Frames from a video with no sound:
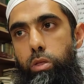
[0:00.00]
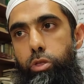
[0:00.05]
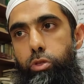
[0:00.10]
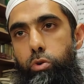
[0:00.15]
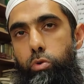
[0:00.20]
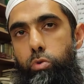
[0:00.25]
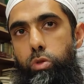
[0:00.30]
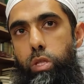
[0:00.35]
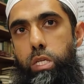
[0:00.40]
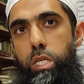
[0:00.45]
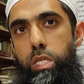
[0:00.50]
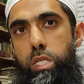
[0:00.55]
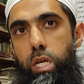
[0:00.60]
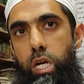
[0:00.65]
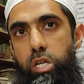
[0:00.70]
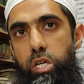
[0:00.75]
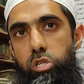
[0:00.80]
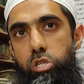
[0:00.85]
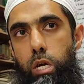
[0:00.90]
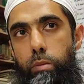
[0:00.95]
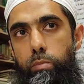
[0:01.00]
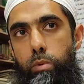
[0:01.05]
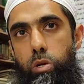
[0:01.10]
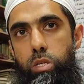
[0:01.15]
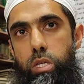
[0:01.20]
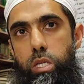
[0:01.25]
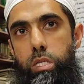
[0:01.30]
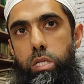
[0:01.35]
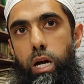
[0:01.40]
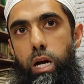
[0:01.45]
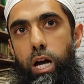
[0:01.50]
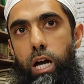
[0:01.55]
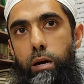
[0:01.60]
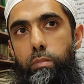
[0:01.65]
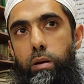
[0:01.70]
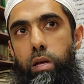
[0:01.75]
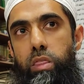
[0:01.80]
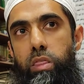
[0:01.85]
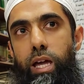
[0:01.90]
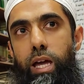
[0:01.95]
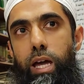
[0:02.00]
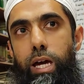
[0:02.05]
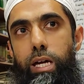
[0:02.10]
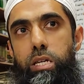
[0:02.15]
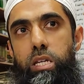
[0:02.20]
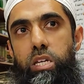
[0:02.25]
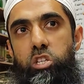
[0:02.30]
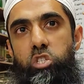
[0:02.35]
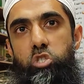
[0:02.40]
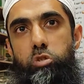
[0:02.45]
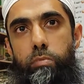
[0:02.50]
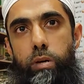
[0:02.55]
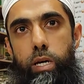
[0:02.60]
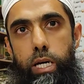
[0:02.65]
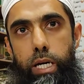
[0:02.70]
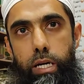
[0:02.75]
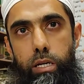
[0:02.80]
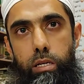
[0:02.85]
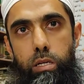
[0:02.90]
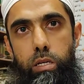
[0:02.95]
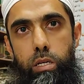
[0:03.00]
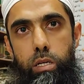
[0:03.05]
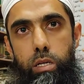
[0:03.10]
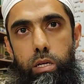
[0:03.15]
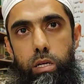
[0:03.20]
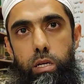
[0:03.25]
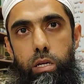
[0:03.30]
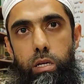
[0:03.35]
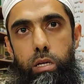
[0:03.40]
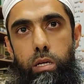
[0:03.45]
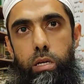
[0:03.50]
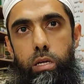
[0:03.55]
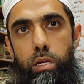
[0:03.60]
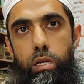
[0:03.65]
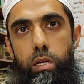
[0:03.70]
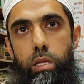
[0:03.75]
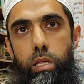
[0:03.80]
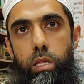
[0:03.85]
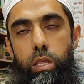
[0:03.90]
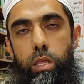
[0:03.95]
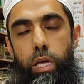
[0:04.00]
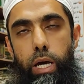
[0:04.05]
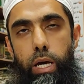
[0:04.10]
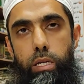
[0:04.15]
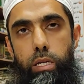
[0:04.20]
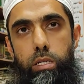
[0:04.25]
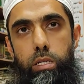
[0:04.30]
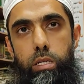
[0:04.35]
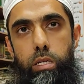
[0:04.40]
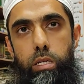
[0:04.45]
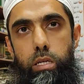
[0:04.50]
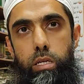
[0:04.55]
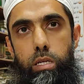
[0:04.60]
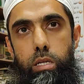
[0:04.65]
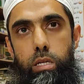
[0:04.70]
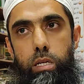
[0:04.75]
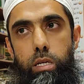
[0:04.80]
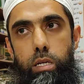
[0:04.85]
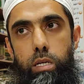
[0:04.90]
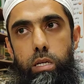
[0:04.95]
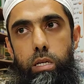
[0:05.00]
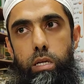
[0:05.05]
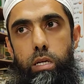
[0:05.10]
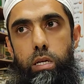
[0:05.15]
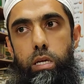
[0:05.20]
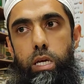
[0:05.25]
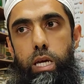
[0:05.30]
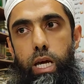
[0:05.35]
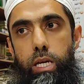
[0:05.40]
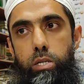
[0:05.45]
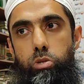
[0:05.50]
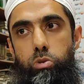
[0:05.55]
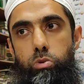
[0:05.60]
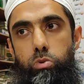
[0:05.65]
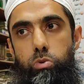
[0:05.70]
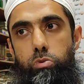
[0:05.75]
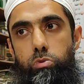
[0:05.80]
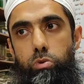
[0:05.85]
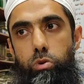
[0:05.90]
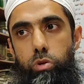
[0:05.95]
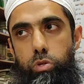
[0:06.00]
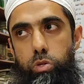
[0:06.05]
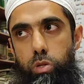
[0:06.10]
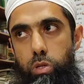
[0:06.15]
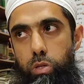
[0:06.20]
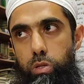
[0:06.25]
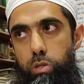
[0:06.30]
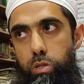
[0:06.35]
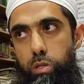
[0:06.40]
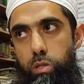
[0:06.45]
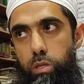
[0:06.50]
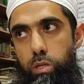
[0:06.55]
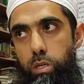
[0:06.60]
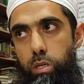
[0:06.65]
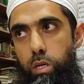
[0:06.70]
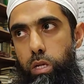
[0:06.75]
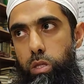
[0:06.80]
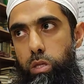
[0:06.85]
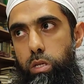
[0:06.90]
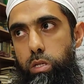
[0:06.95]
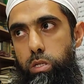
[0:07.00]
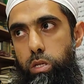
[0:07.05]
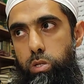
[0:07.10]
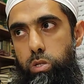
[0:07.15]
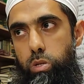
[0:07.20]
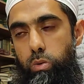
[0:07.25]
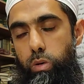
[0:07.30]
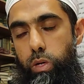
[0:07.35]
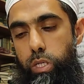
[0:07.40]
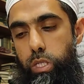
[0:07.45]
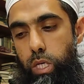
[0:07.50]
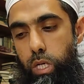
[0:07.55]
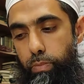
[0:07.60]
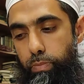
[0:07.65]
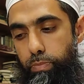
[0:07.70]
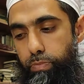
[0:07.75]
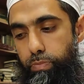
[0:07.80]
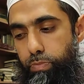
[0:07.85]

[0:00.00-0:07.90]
through the discussion amongst the Sahaba, they had ijma' that he has to do ghusl in this situation.